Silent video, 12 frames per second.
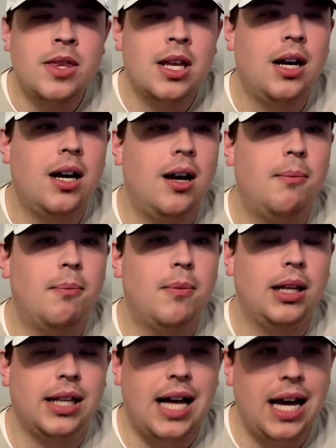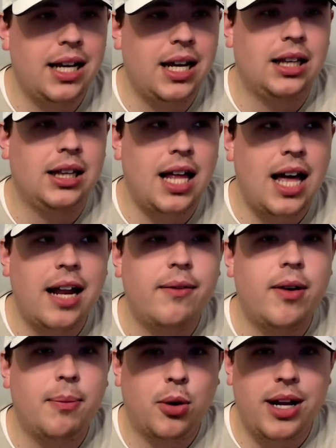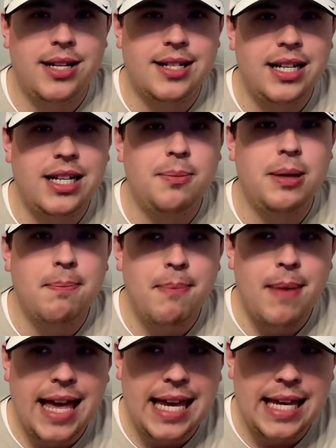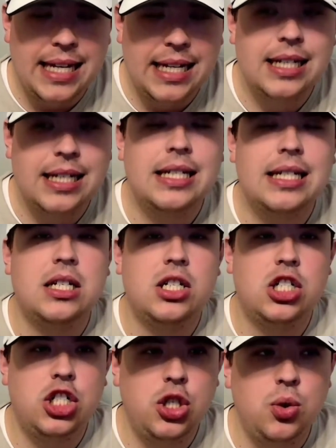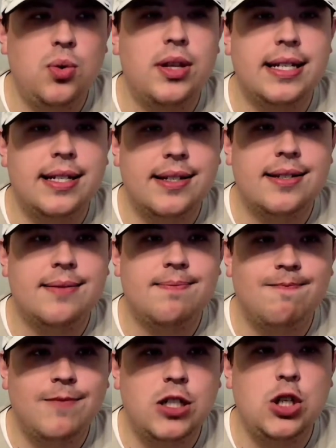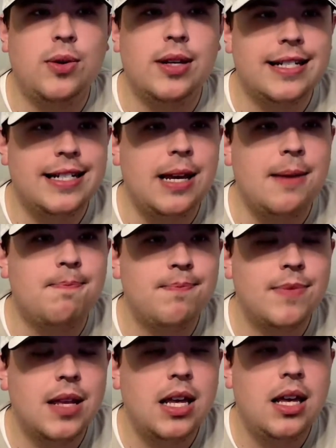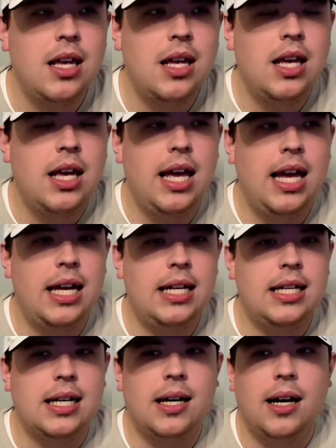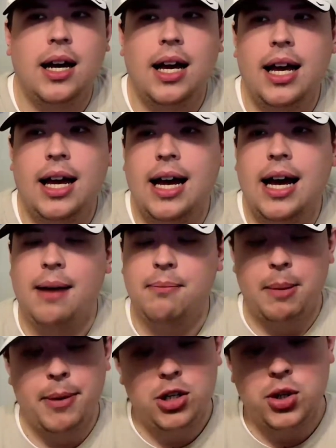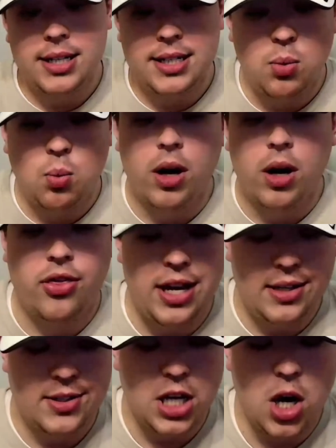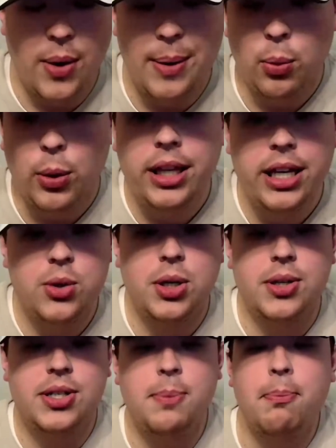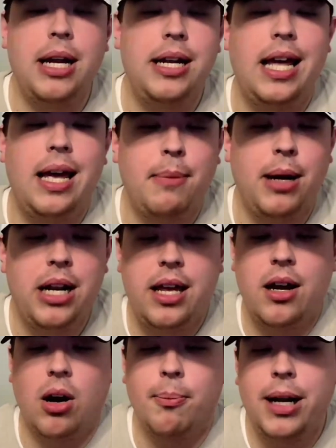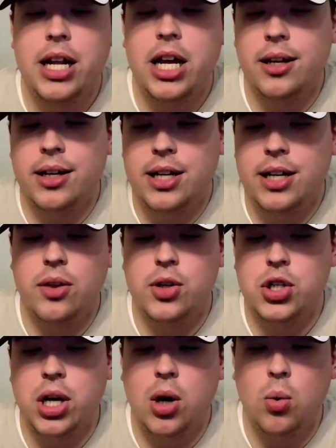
A lot of upgrades need to be made to this team, and I'm interested to see where things go, and really interested to see our Monday edition of the show.